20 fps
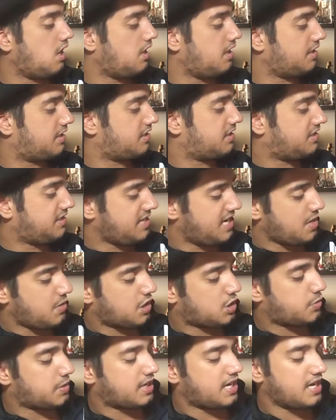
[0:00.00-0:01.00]
Let's see
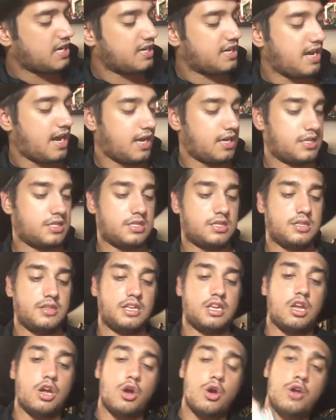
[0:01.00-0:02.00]
what we can get.
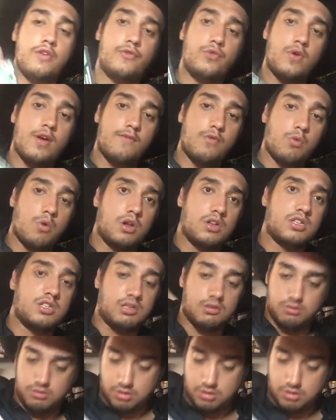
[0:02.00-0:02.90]
The code, whoever wants it.